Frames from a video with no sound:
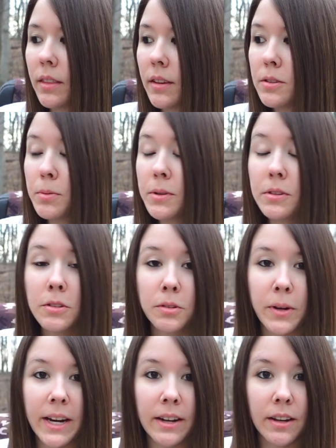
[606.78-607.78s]
This was
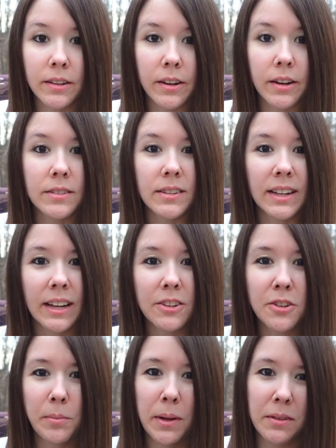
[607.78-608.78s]
$3 and I
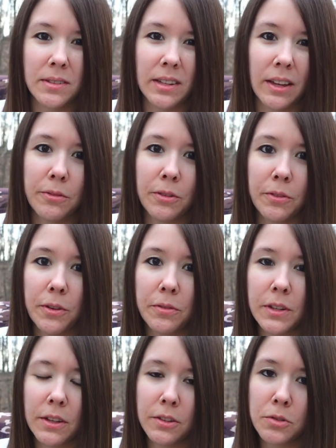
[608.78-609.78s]
should be able to sell it for 15 to